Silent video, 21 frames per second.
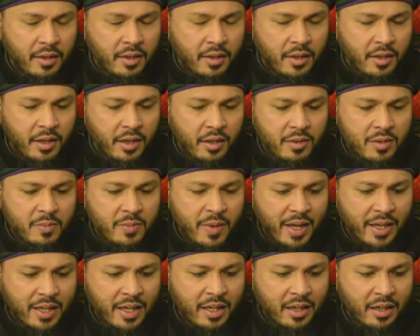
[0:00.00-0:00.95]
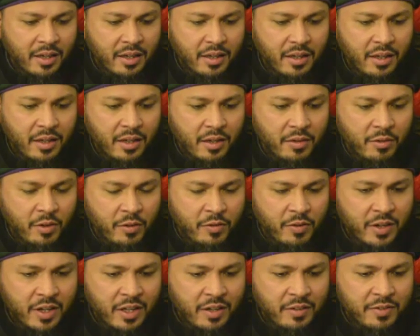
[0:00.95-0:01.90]
He was begging for
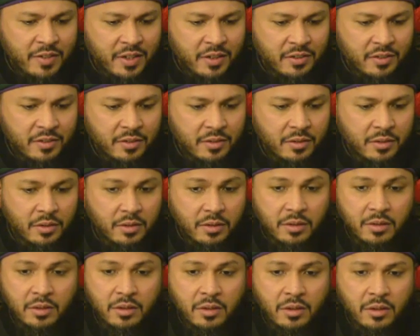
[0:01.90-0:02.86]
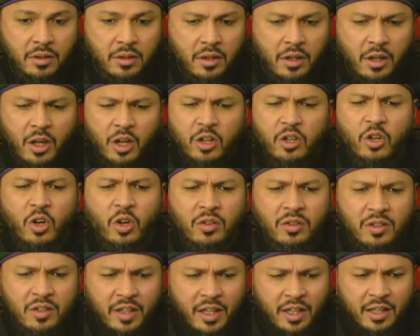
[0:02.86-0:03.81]
forgiveness. Don't
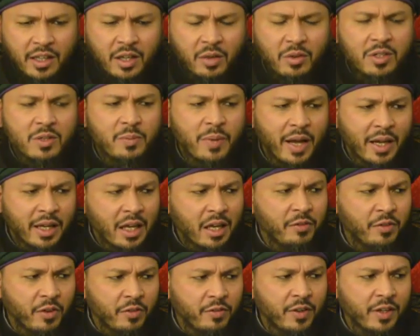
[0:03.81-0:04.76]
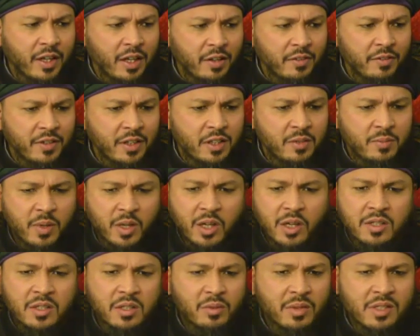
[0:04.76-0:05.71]
think he was begging for forgiveness
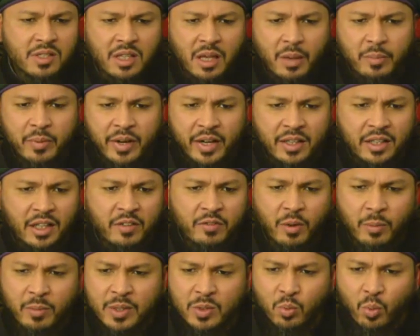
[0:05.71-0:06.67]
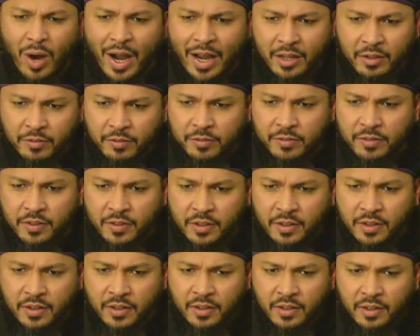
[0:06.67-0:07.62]
because he was separated from his wife,
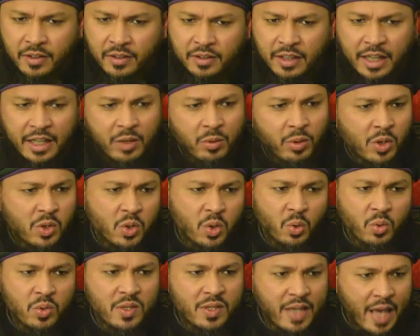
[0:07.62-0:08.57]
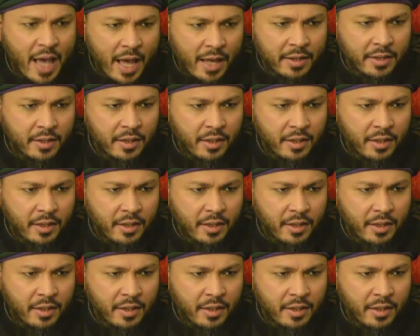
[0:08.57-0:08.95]
that he was so sad.